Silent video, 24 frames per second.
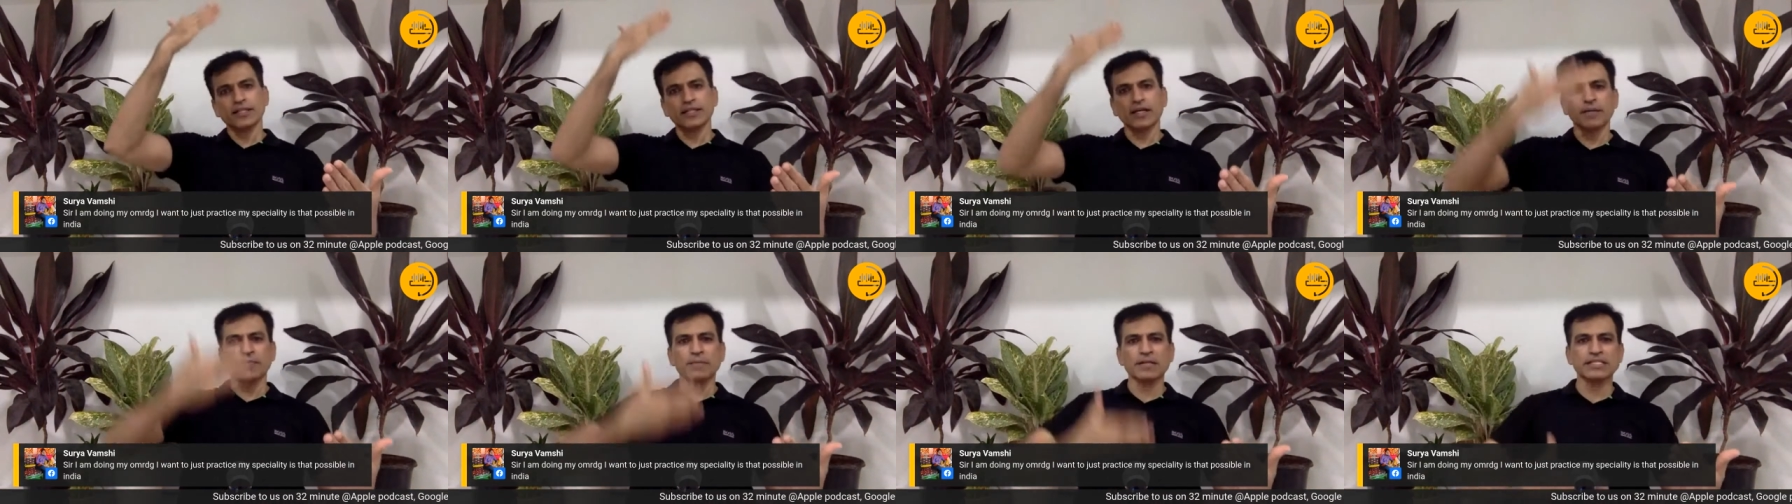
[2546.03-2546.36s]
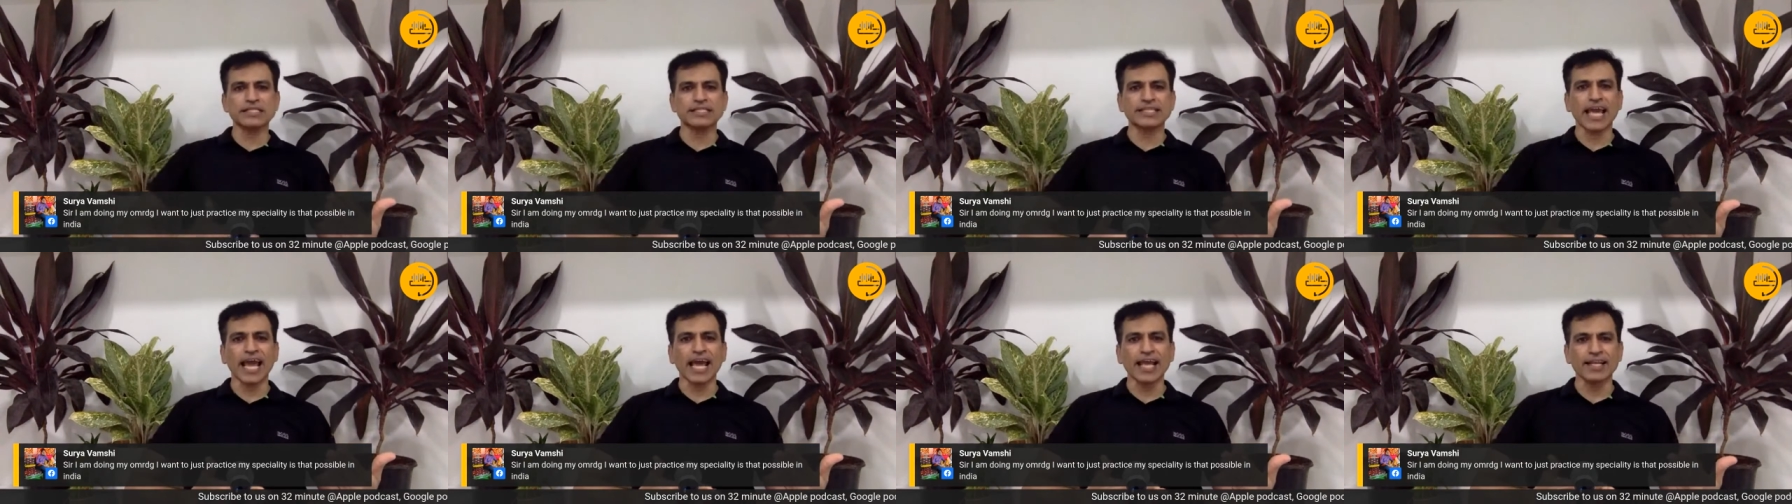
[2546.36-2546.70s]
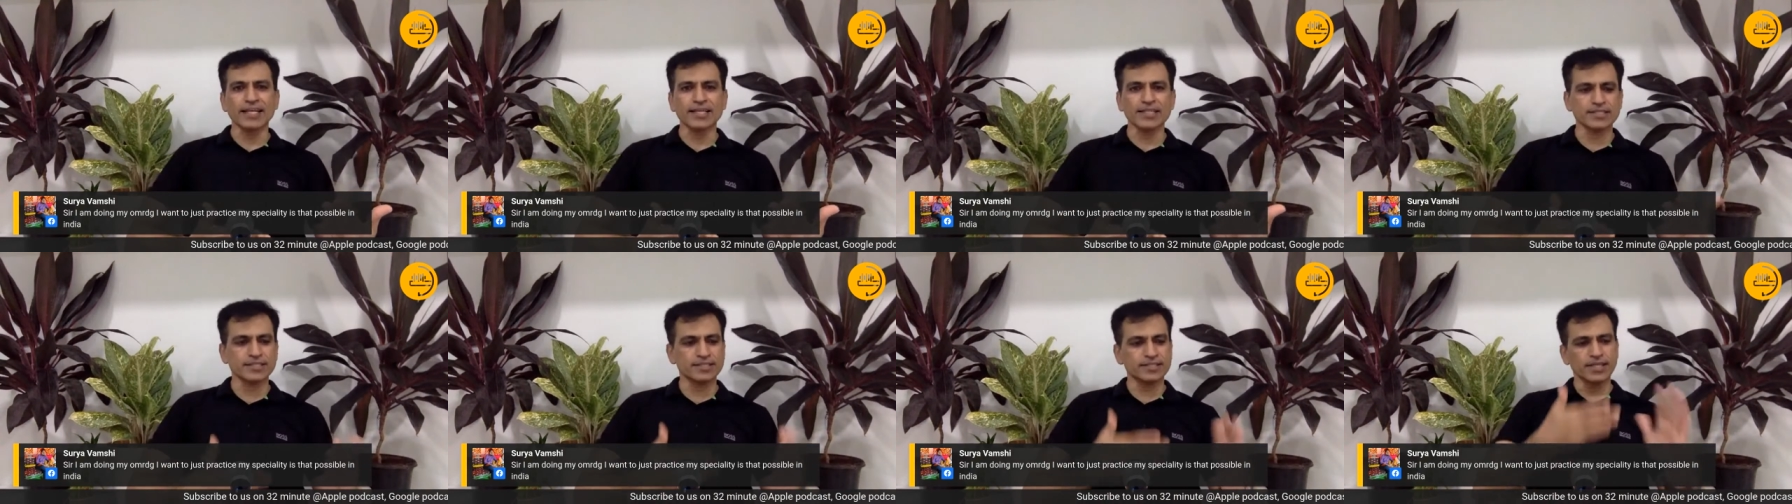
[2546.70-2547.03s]
thermal
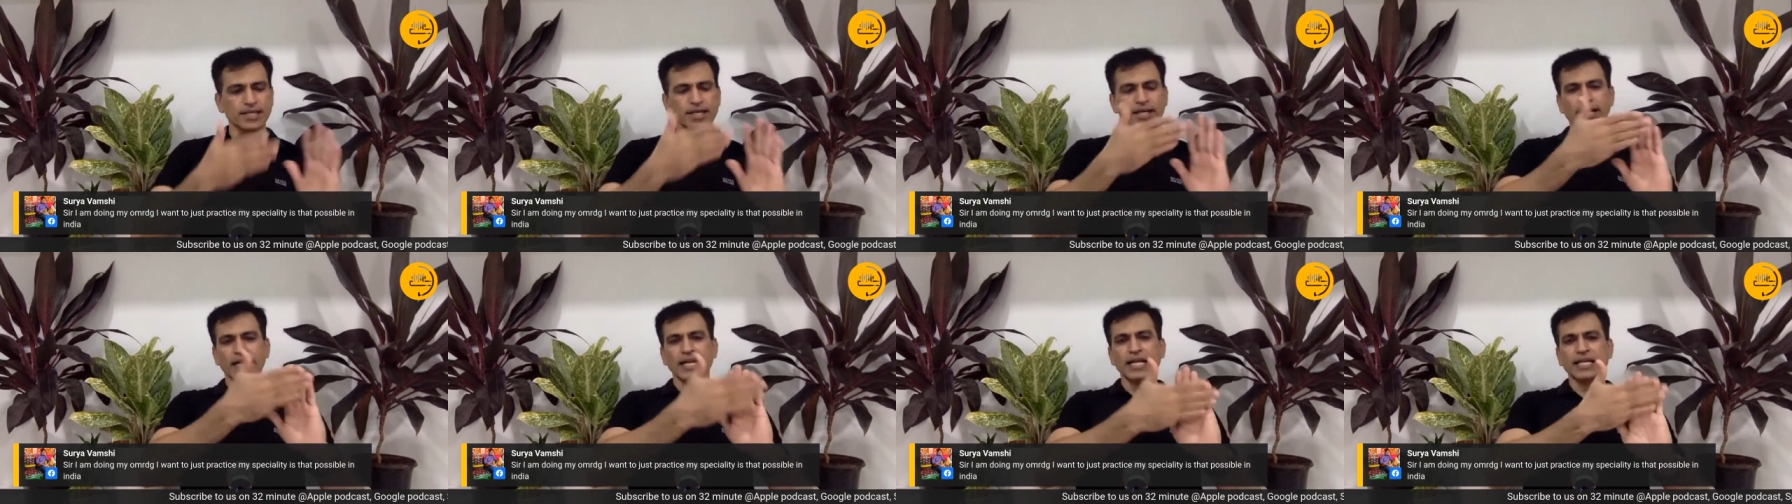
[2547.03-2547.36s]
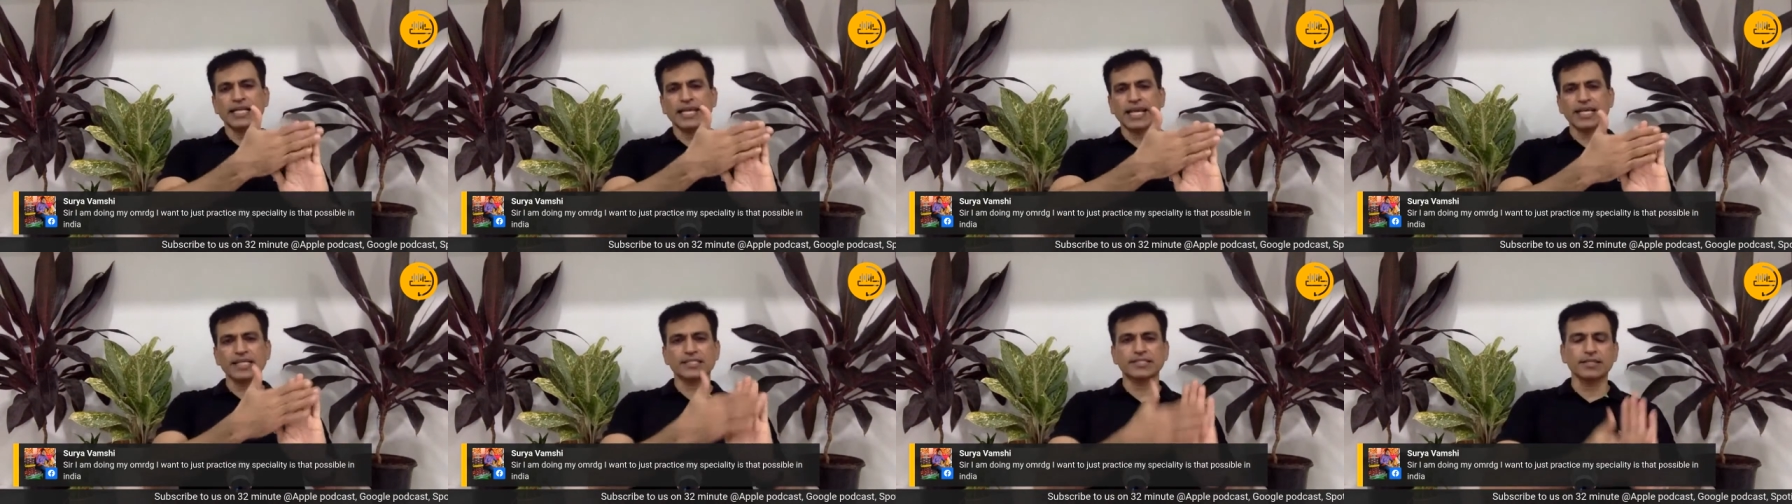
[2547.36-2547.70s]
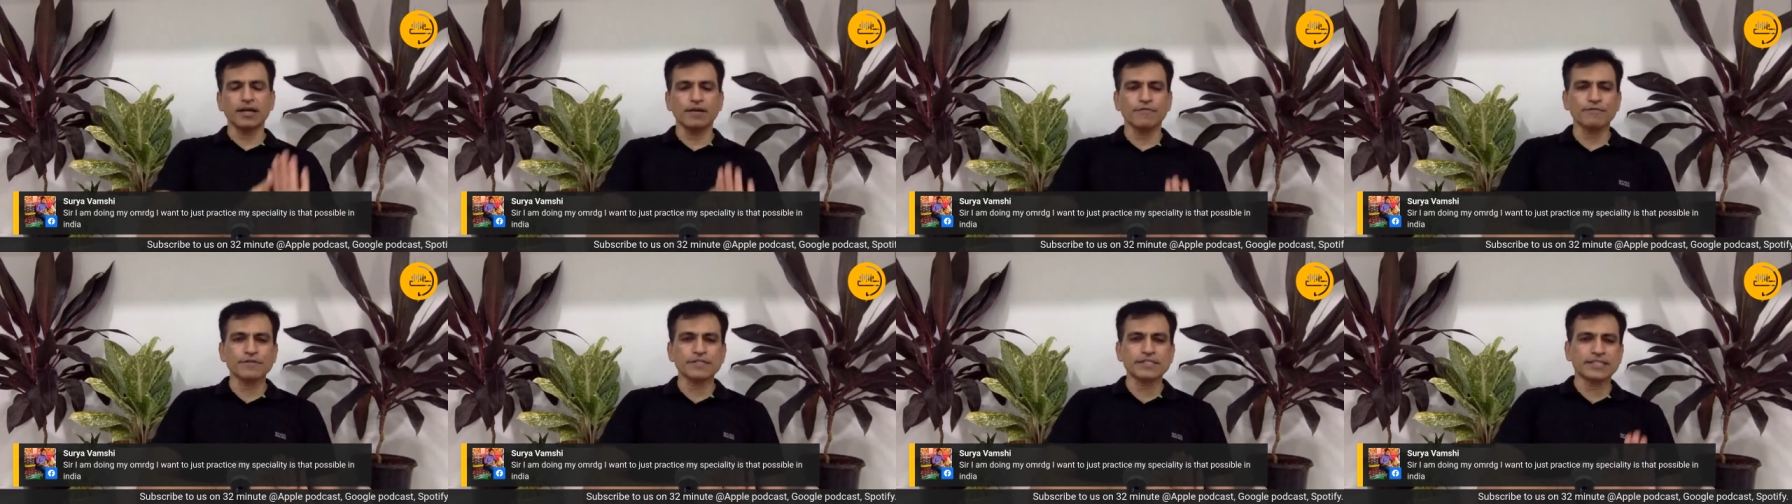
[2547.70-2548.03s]
scanners, it'll take a
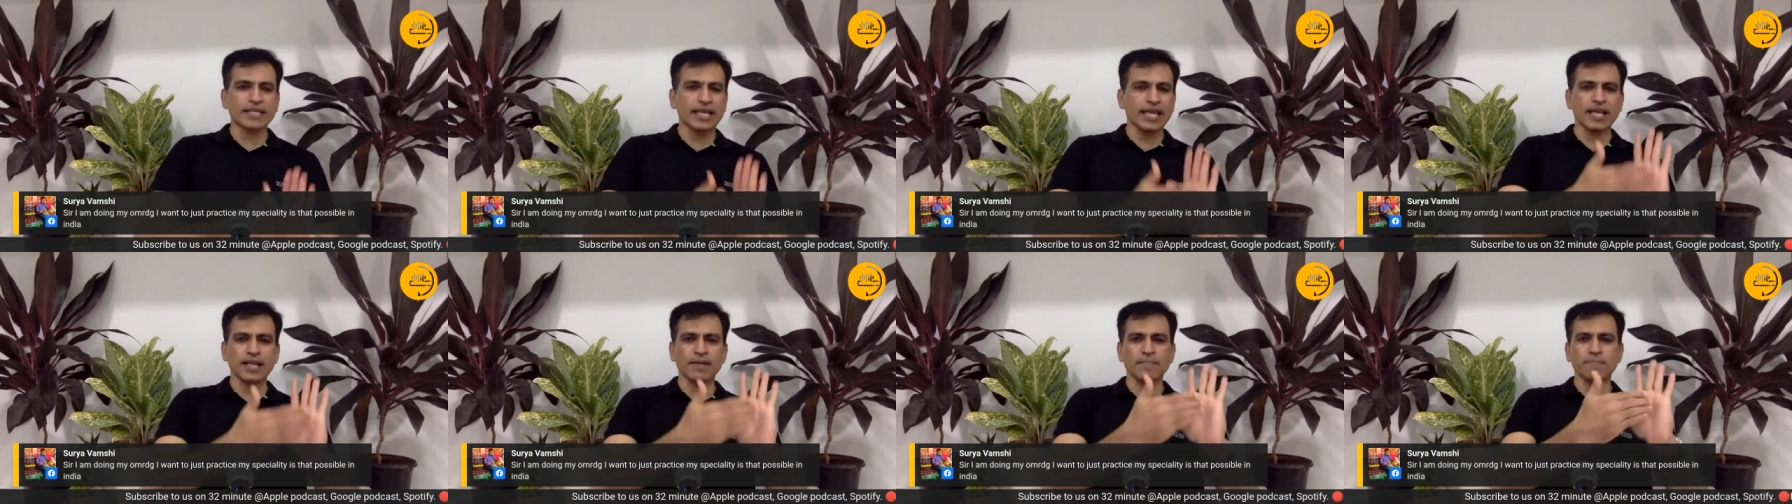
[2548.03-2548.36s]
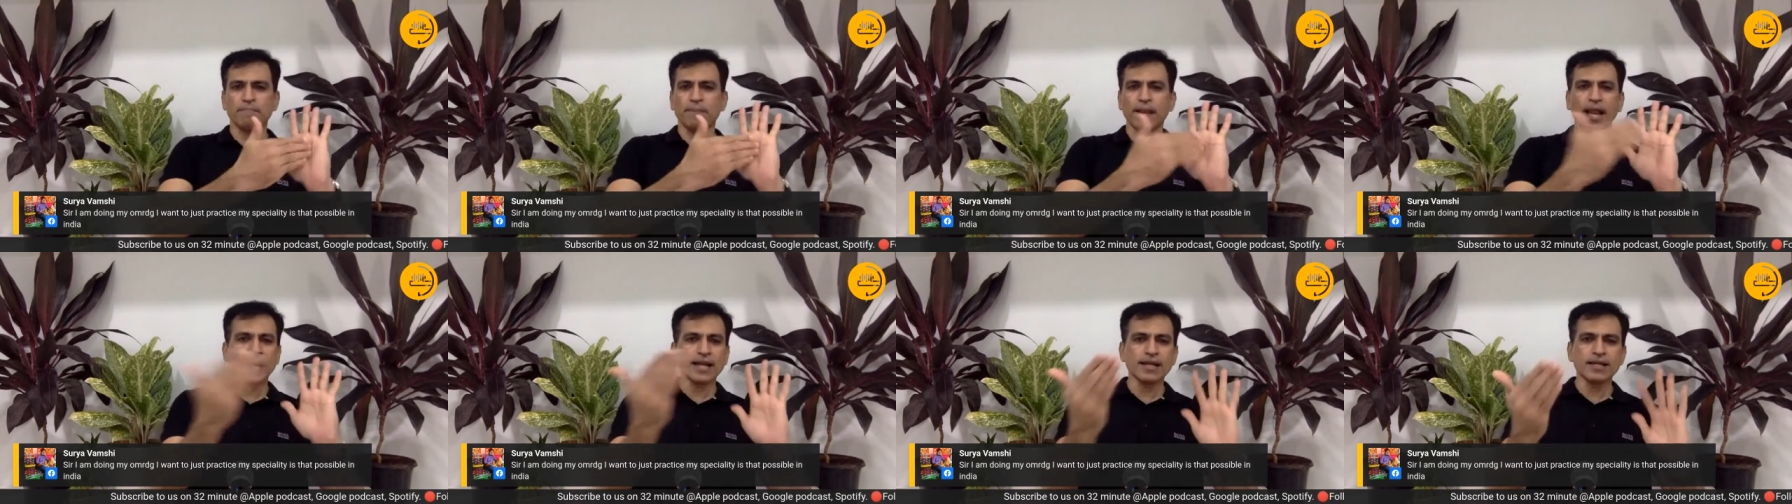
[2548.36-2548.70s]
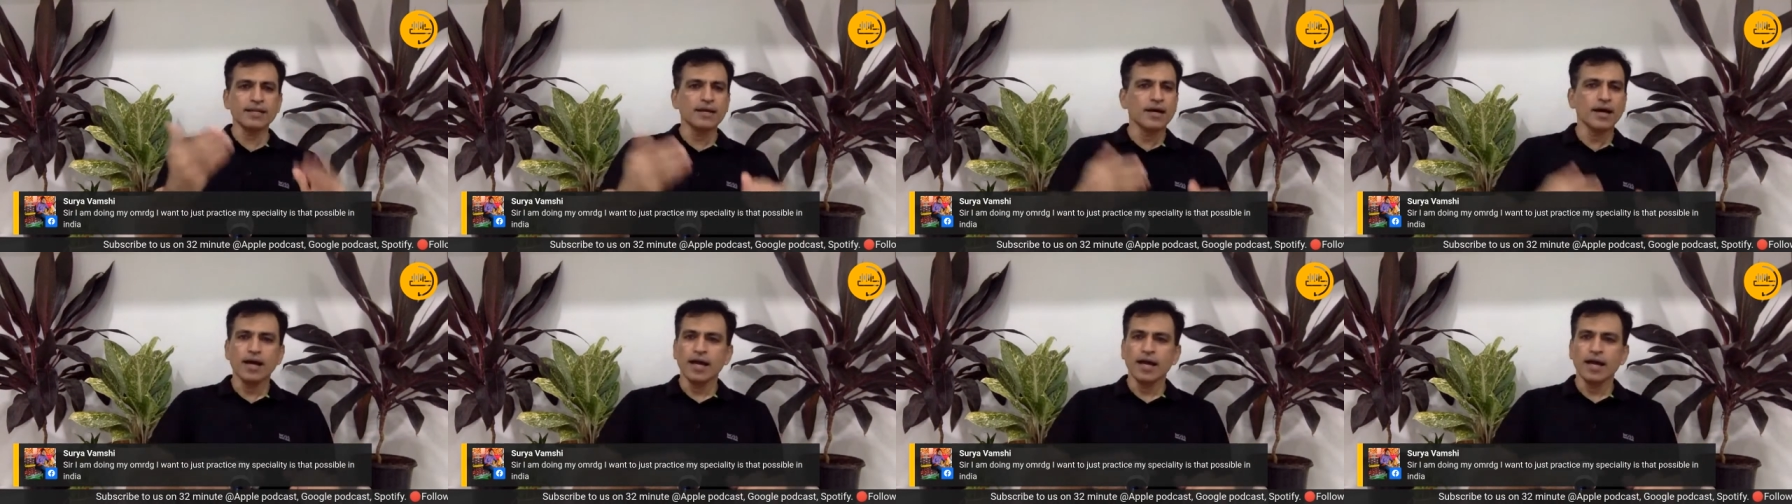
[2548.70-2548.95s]
surface skin, blood,